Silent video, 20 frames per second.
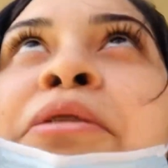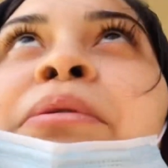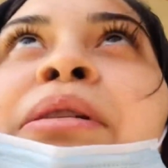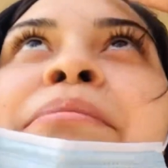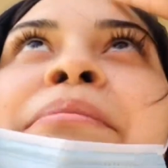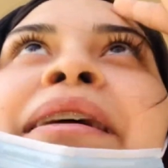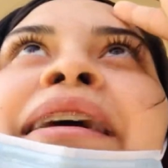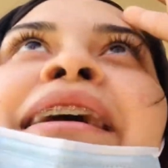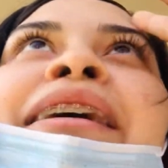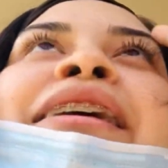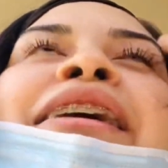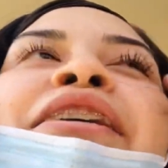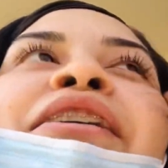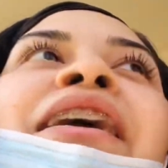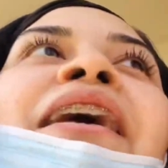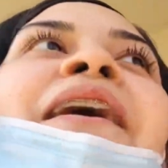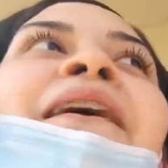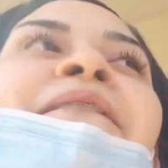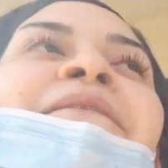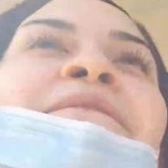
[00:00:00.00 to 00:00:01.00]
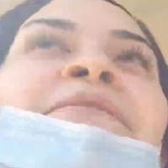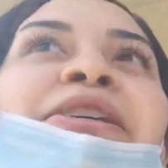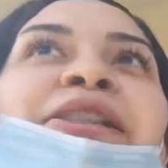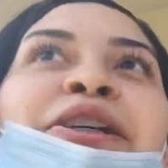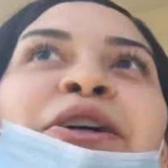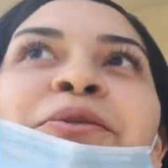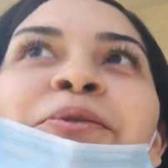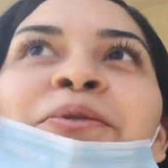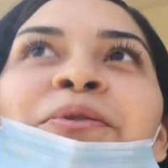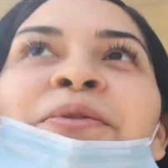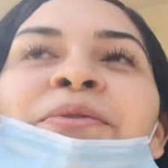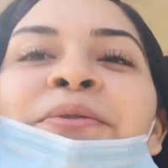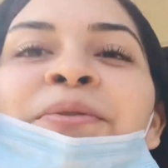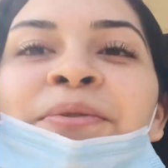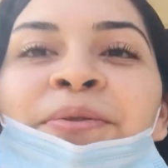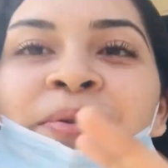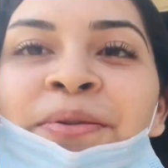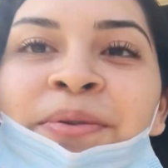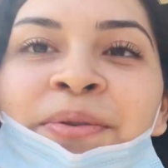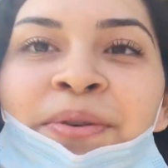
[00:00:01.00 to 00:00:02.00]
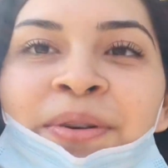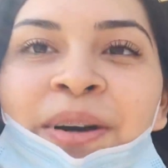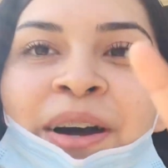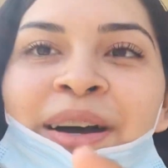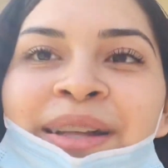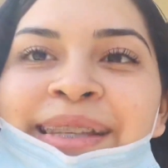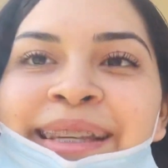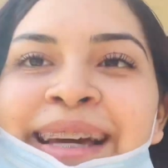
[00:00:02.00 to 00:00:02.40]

to make physical contact.